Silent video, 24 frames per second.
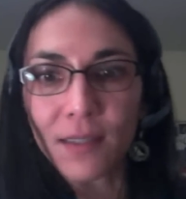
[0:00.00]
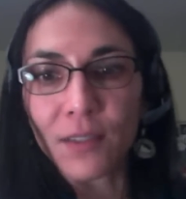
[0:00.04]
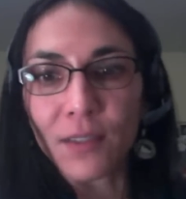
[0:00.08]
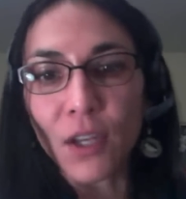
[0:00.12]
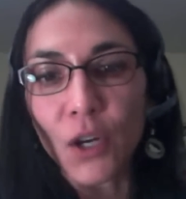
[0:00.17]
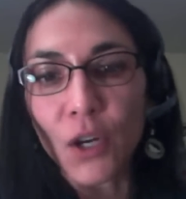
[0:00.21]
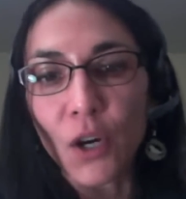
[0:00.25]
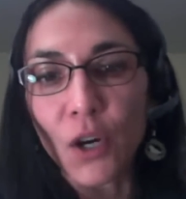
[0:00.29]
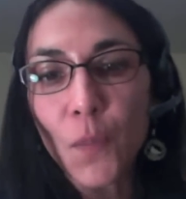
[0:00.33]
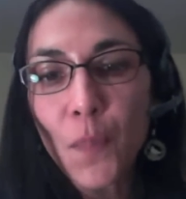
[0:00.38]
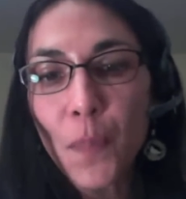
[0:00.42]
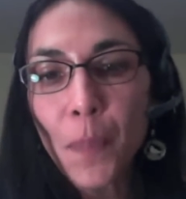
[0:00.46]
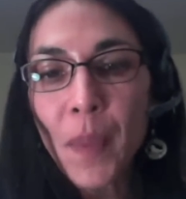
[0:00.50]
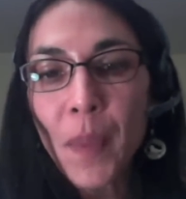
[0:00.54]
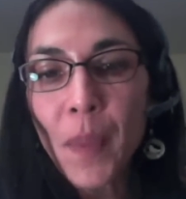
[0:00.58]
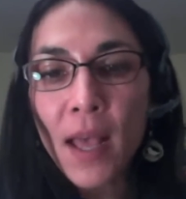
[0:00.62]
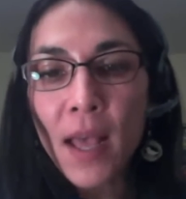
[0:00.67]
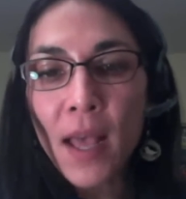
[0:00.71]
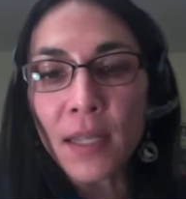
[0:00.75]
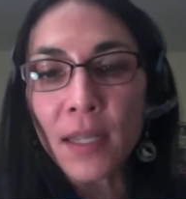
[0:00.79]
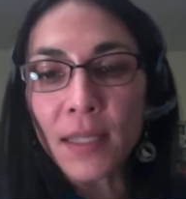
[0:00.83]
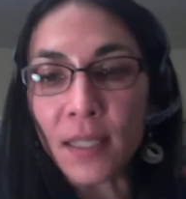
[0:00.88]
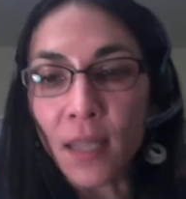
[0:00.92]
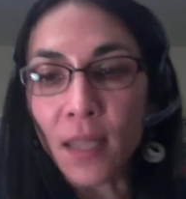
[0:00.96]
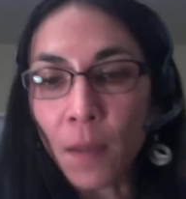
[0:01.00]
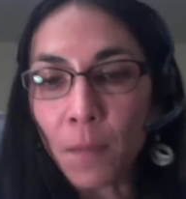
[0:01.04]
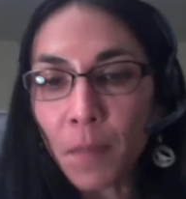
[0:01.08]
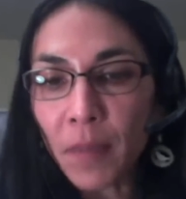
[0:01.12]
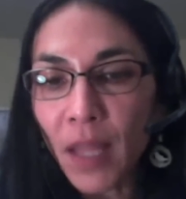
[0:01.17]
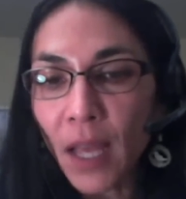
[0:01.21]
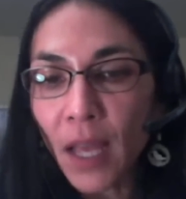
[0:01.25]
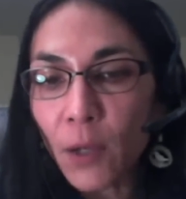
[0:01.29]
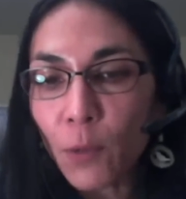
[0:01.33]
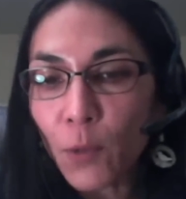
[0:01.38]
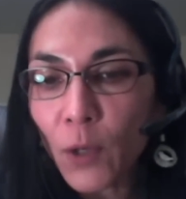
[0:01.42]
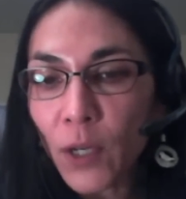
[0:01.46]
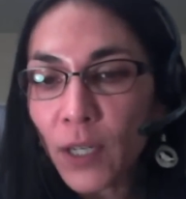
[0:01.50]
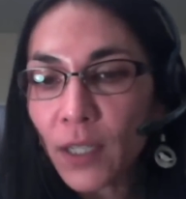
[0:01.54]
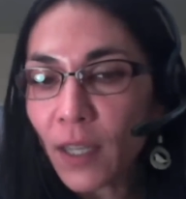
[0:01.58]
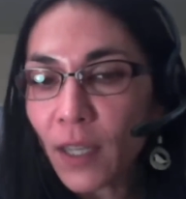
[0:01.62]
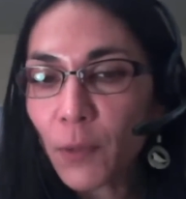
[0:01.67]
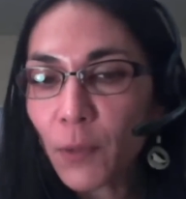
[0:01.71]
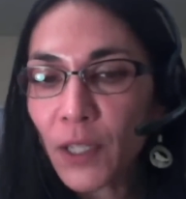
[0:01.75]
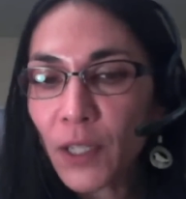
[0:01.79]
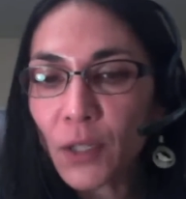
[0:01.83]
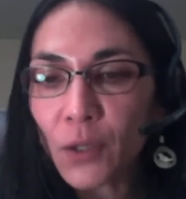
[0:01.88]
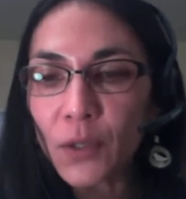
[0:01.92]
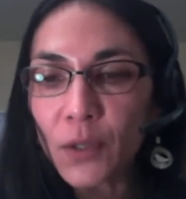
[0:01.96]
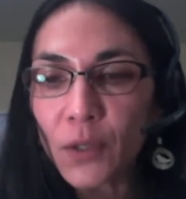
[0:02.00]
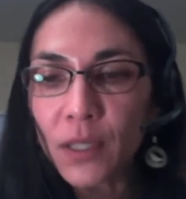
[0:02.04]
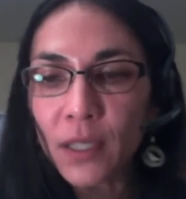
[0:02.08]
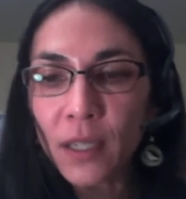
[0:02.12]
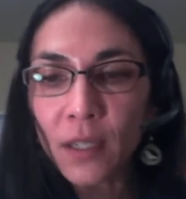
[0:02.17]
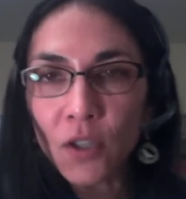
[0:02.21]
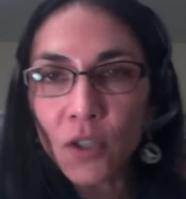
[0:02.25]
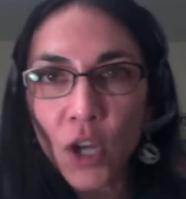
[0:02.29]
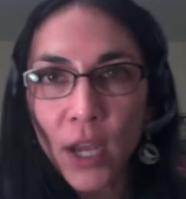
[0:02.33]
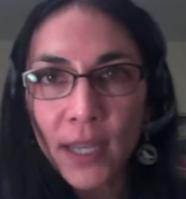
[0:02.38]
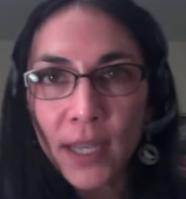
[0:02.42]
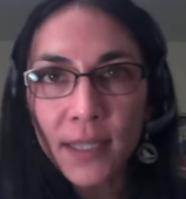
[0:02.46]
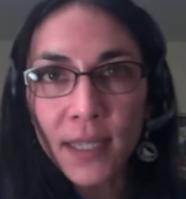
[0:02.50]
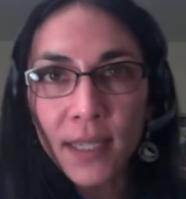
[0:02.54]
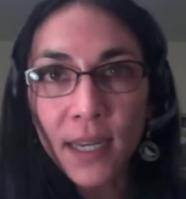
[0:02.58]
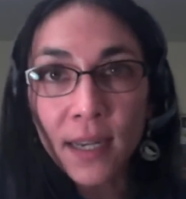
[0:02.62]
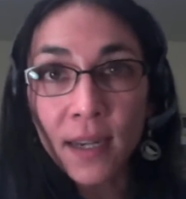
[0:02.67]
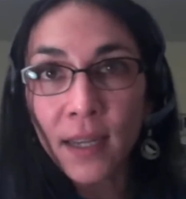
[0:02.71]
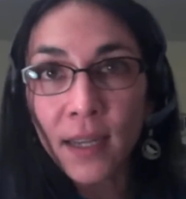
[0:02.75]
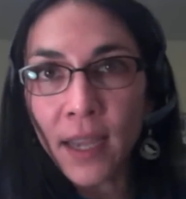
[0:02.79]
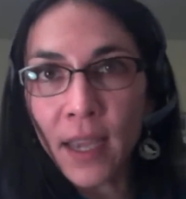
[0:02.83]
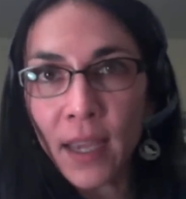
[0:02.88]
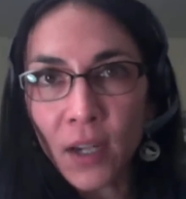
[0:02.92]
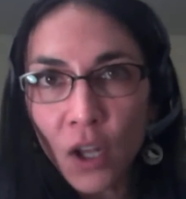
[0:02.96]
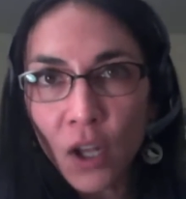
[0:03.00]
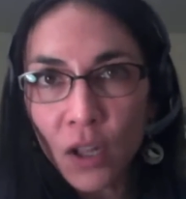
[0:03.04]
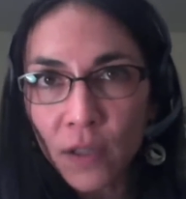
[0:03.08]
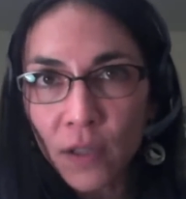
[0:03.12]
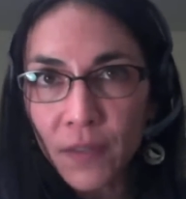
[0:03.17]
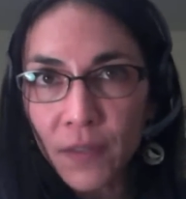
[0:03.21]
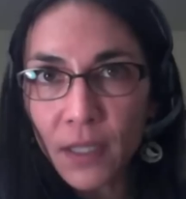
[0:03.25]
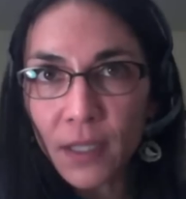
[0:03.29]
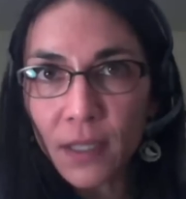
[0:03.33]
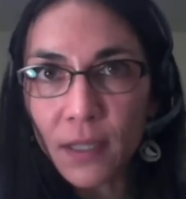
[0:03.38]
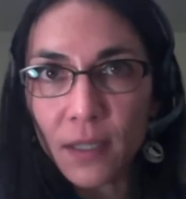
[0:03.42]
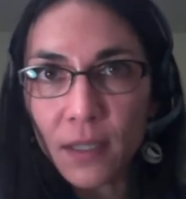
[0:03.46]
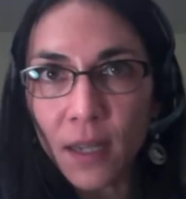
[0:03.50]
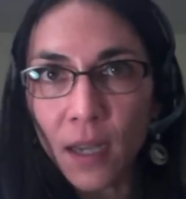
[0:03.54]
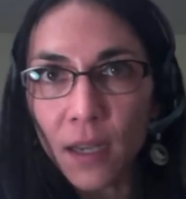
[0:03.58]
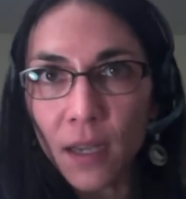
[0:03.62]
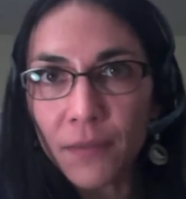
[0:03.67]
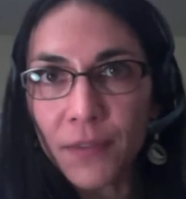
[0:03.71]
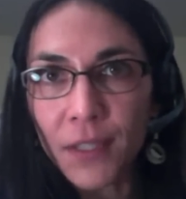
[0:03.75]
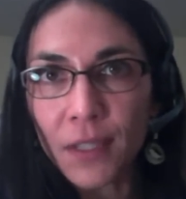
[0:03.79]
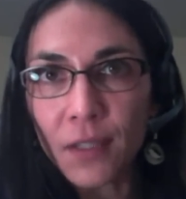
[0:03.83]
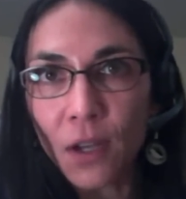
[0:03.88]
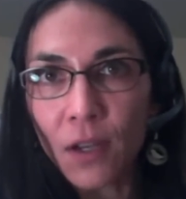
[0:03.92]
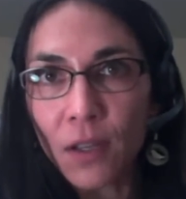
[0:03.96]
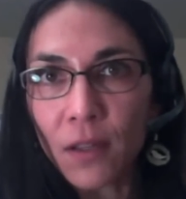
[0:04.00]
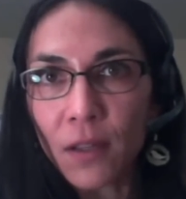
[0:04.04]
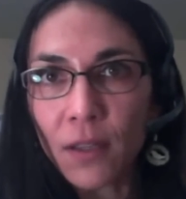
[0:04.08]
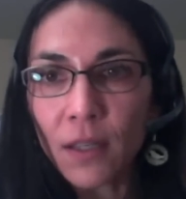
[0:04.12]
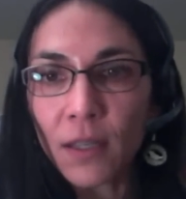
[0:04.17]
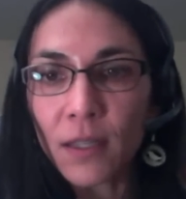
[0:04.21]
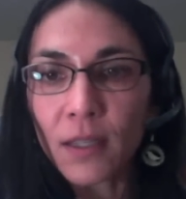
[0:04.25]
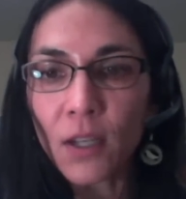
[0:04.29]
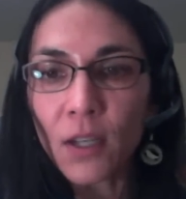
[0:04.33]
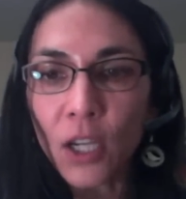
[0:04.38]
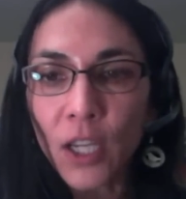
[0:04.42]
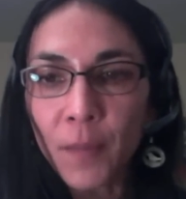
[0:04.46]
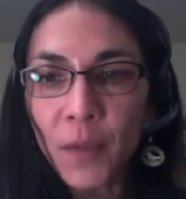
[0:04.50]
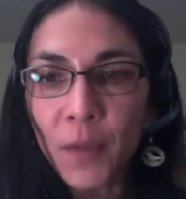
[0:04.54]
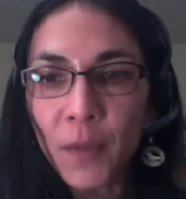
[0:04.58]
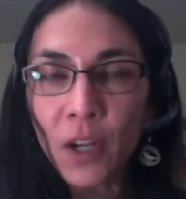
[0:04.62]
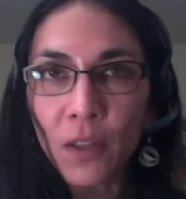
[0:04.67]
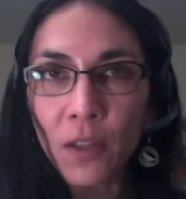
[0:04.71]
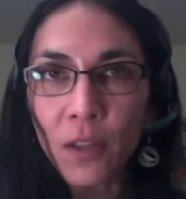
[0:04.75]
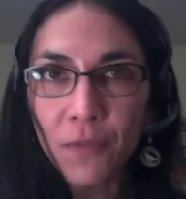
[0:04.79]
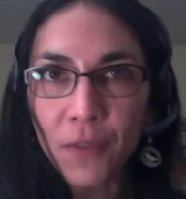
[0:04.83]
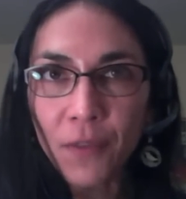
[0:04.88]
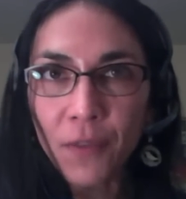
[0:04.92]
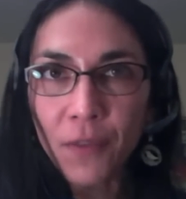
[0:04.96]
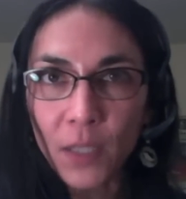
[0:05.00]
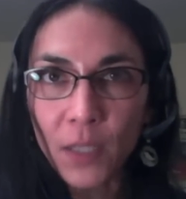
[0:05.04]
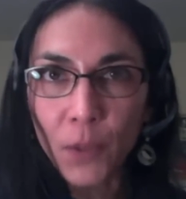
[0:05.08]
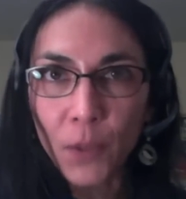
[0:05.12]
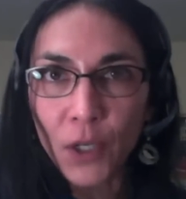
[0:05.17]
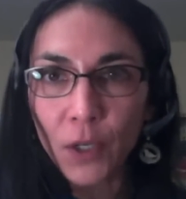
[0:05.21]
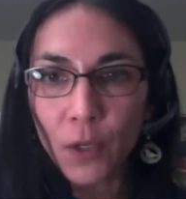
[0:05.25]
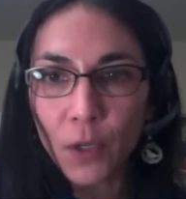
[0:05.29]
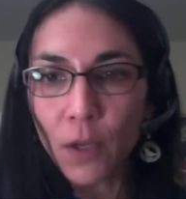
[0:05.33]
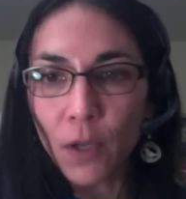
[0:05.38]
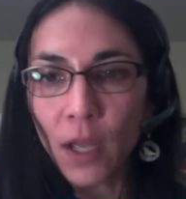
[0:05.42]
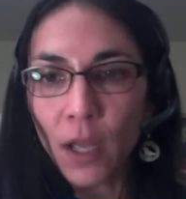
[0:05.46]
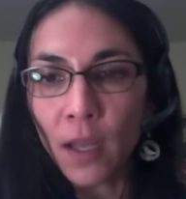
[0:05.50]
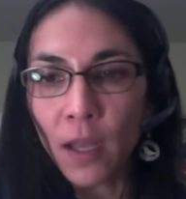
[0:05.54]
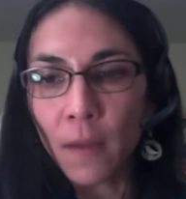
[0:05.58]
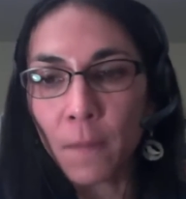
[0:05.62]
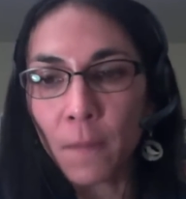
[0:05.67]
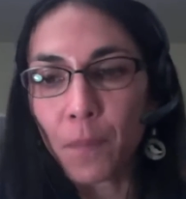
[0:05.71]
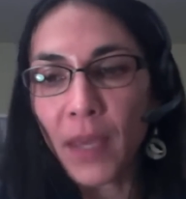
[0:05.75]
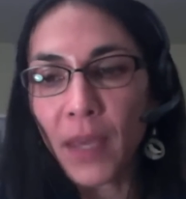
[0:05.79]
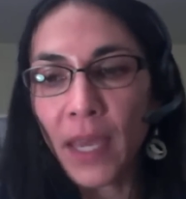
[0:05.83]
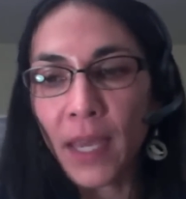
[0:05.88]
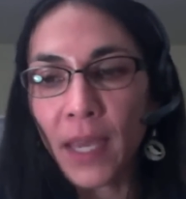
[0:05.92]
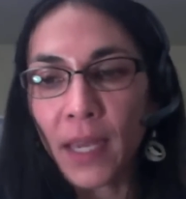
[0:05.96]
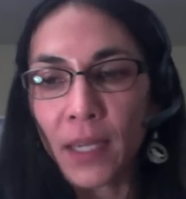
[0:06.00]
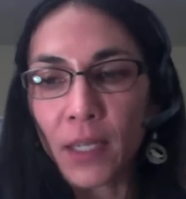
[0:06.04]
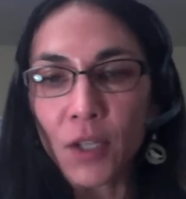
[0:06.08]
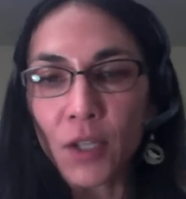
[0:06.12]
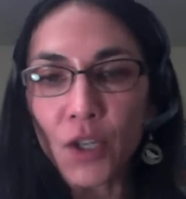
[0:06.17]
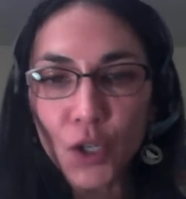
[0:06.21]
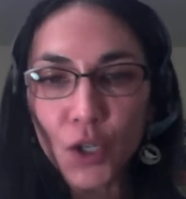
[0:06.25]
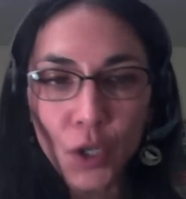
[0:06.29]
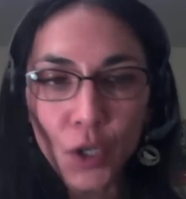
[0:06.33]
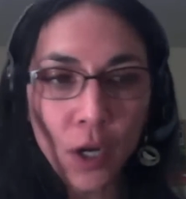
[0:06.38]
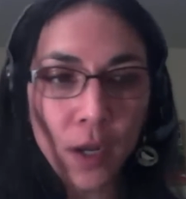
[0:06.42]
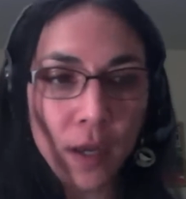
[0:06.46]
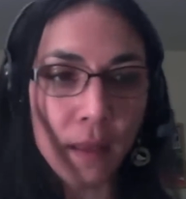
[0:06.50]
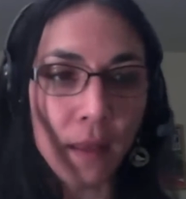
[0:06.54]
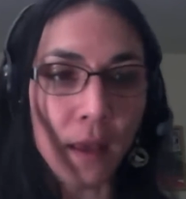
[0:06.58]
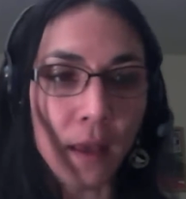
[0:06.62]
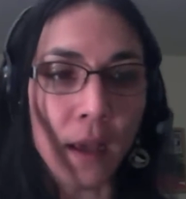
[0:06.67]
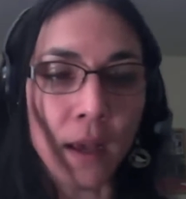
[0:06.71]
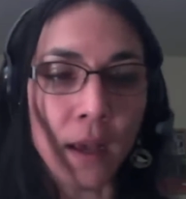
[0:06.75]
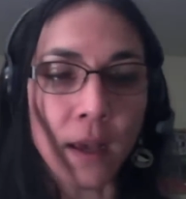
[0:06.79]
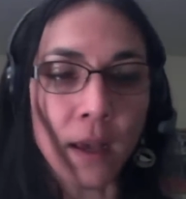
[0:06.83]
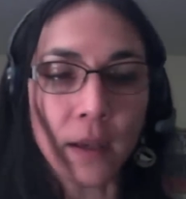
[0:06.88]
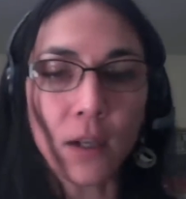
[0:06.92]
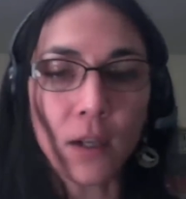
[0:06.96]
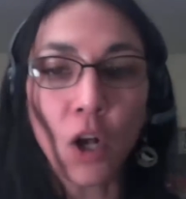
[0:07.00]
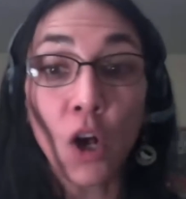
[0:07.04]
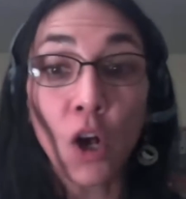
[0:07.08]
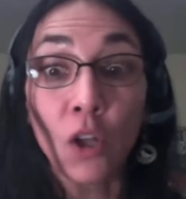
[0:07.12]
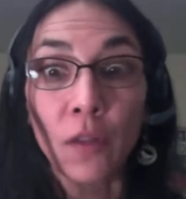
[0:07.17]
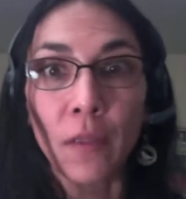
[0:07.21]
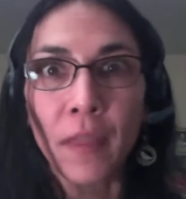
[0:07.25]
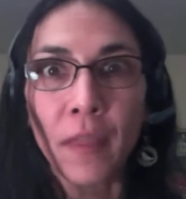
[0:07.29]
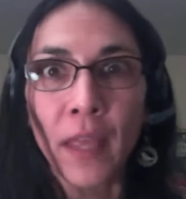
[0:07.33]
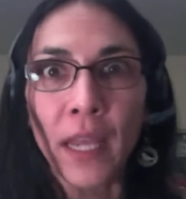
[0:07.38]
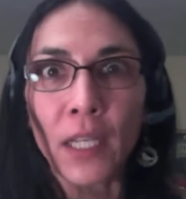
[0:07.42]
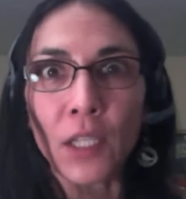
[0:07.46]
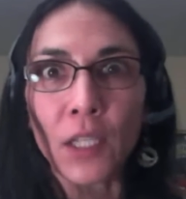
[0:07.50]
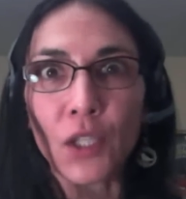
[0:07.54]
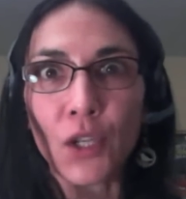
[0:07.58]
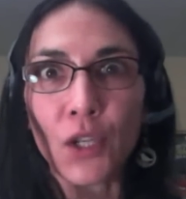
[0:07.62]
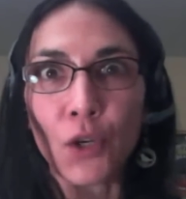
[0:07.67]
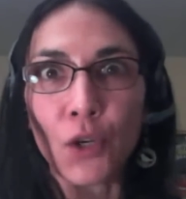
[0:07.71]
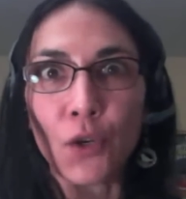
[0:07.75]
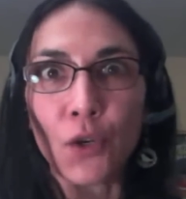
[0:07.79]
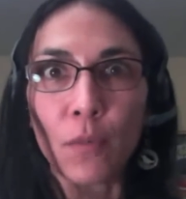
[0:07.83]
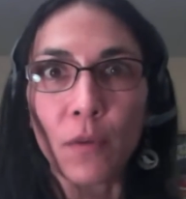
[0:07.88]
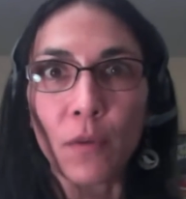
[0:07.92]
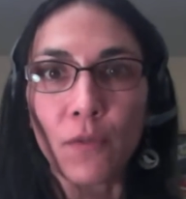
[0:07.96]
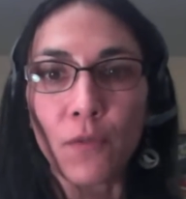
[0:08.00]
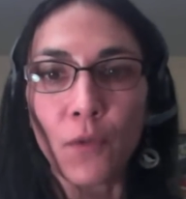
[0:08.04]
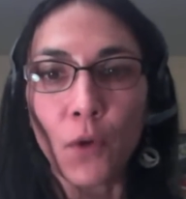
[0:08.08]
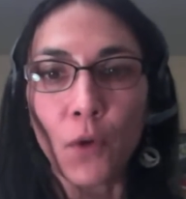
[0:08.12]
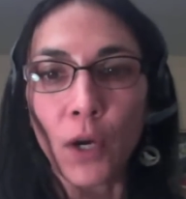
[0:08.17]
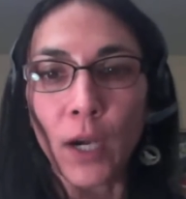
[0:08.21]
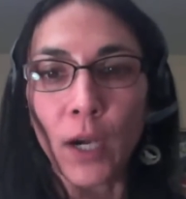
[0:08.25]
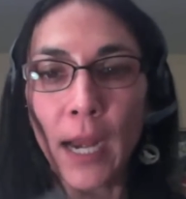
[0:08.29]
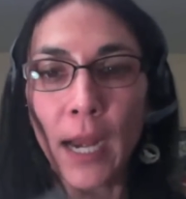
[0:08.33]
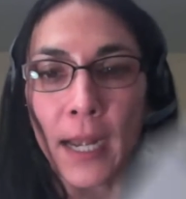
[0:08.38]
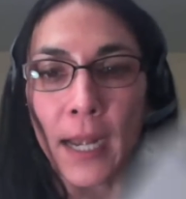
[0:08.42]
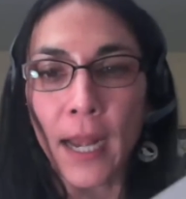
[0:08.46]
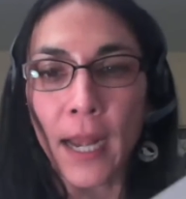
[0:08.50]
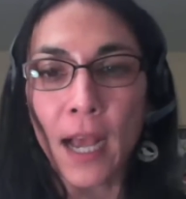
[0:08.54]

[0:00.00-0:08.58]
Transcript: So some blood work that we do suggest, and again, all of this stuff is on the document on the Facebook page called Things to Do Before and